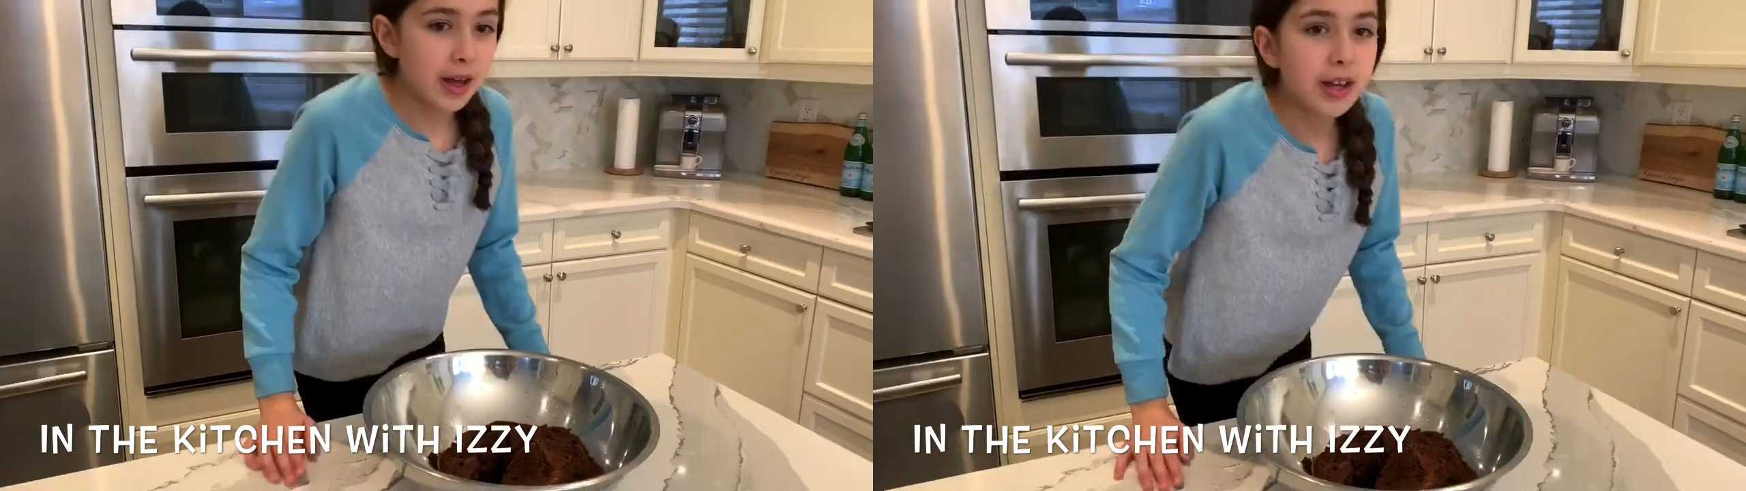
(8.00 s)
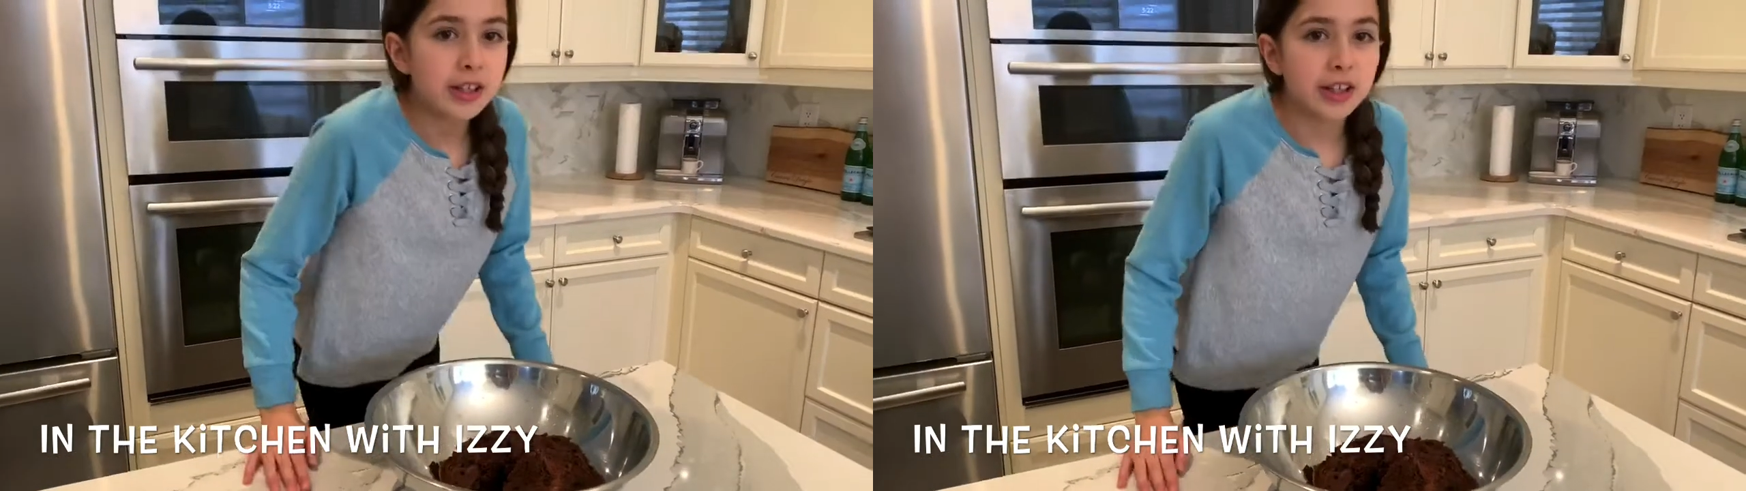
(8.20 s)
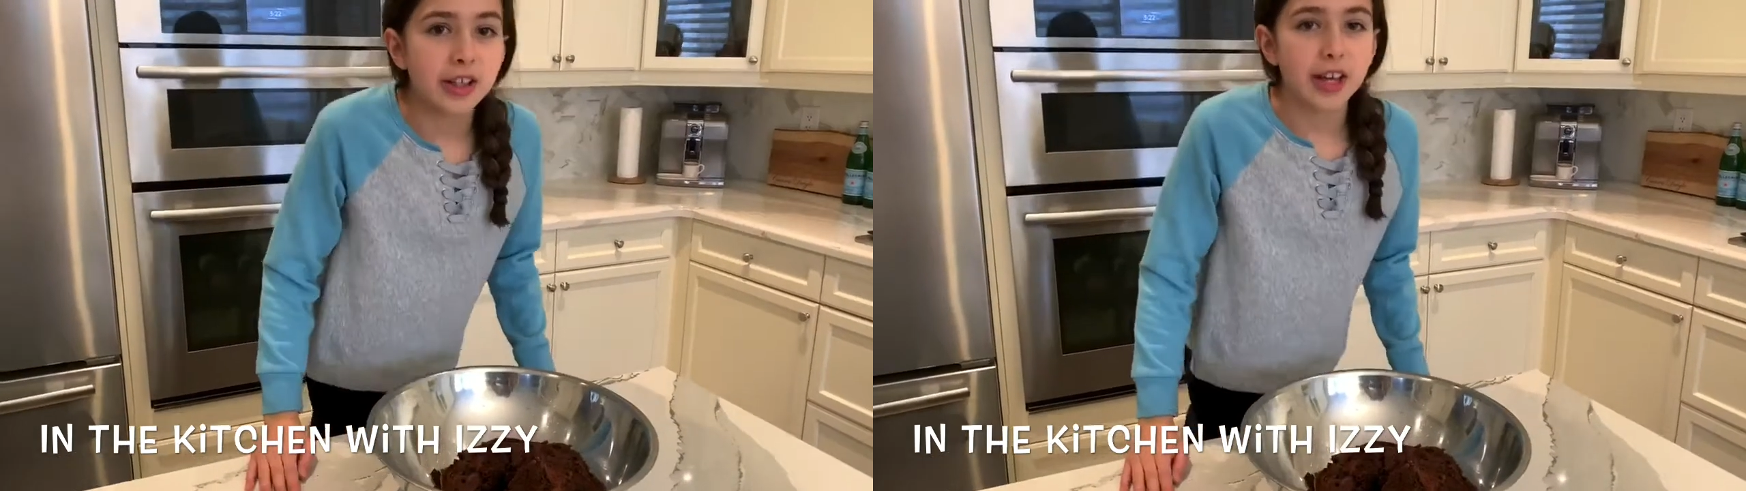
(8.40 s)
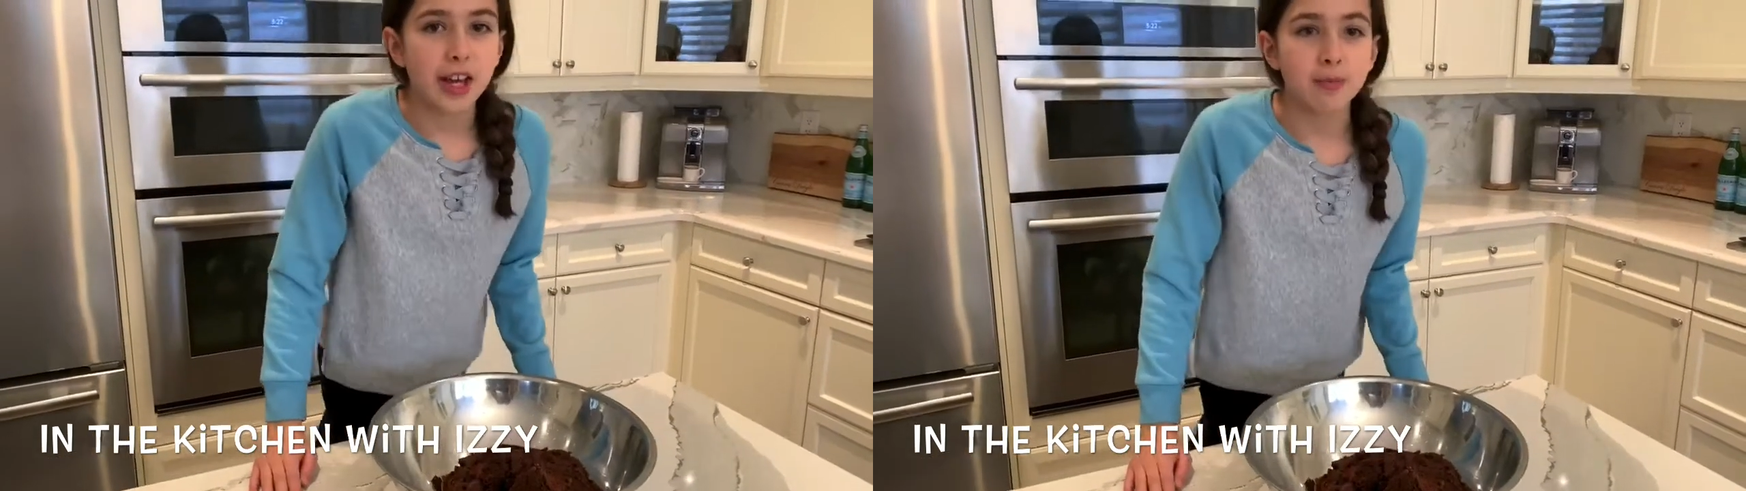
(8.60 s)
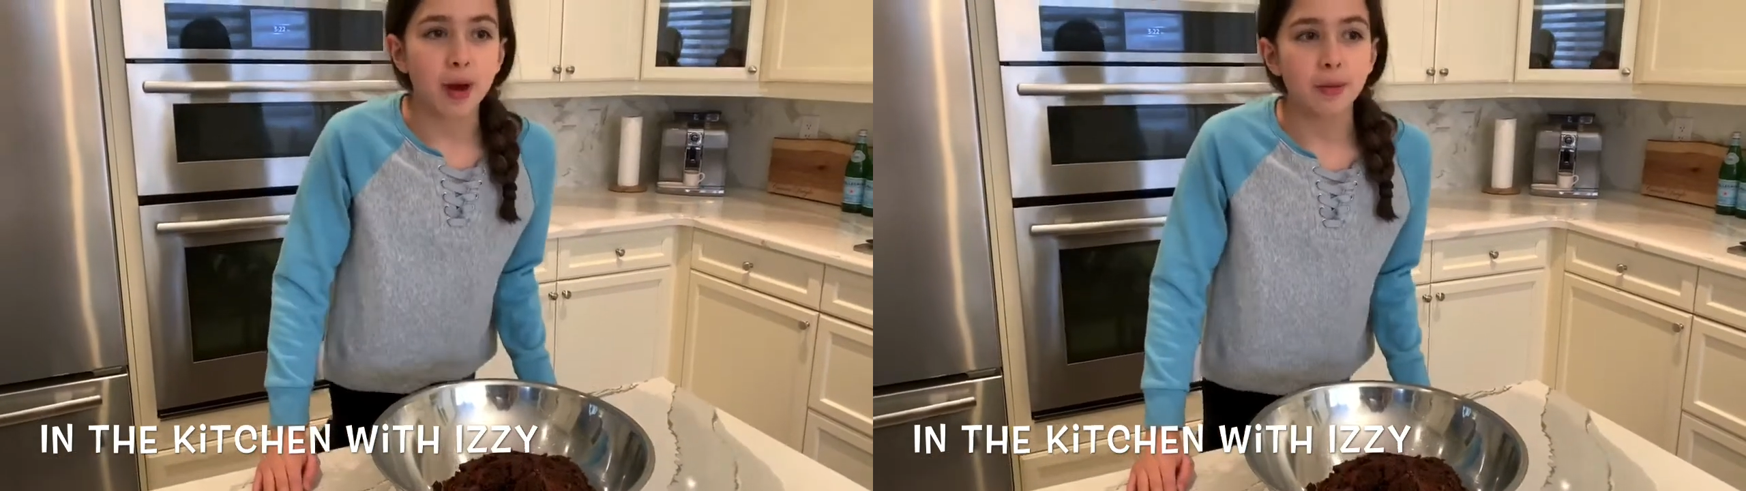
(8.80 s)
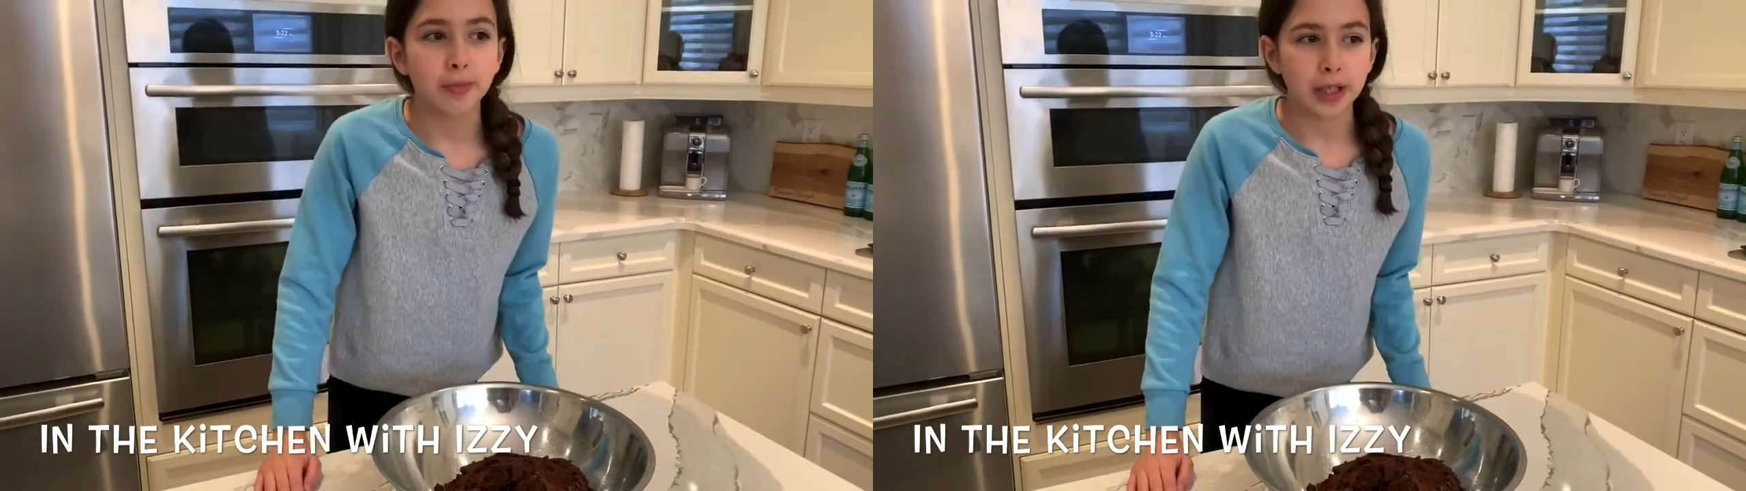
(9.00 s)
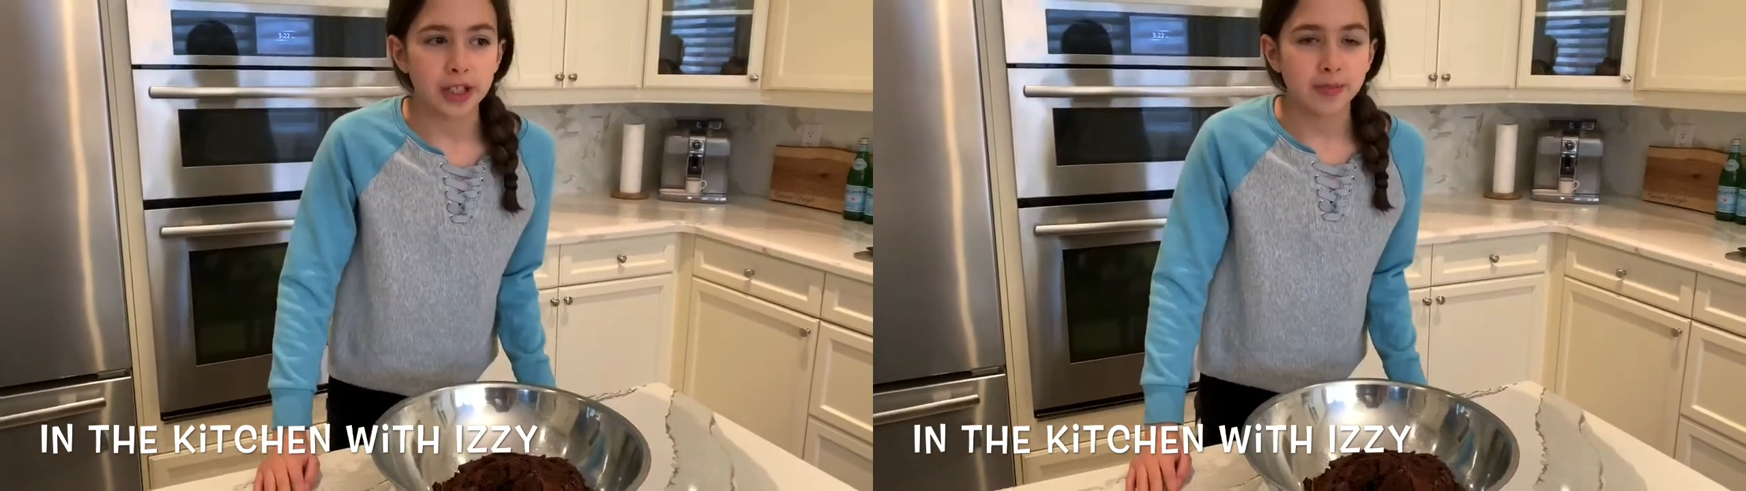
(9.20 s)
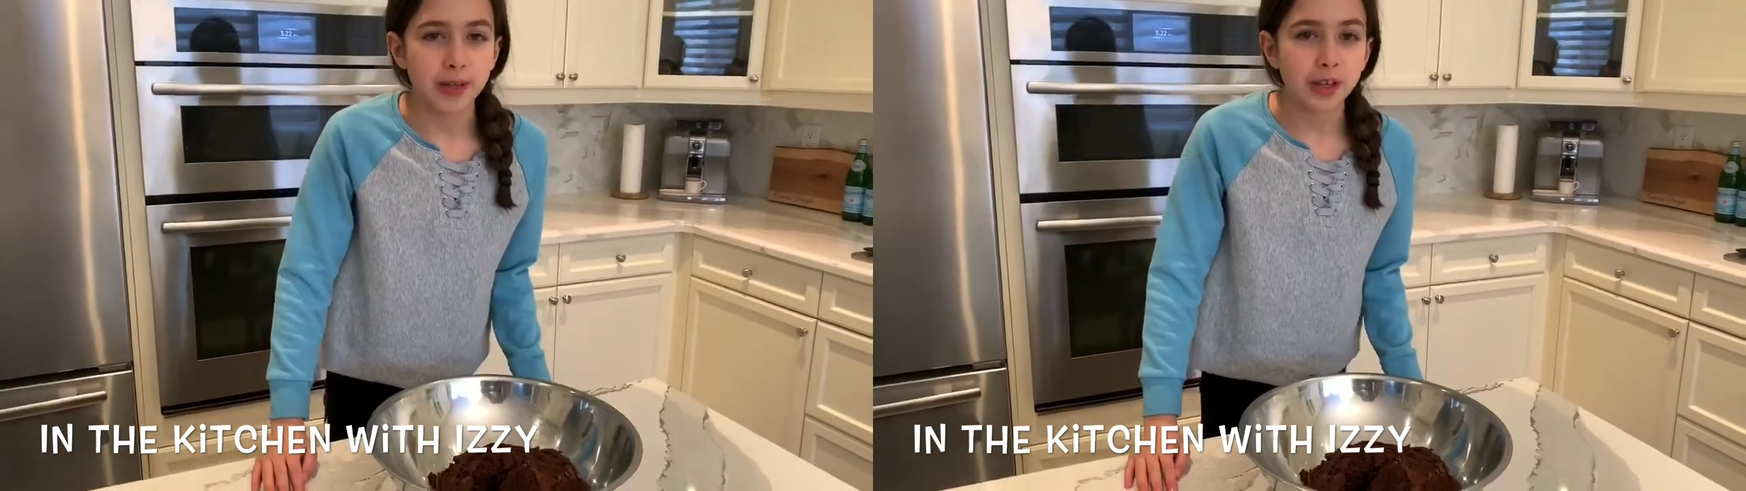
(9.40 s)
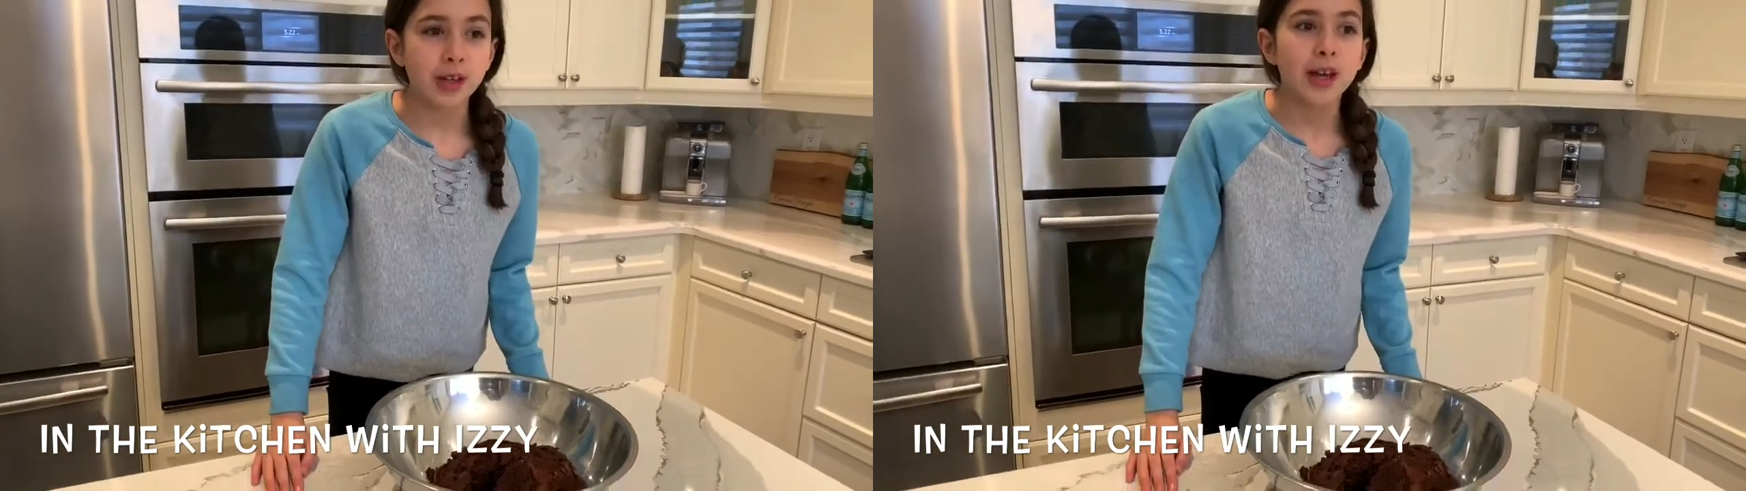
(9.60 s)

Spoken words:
to the cake pop recipe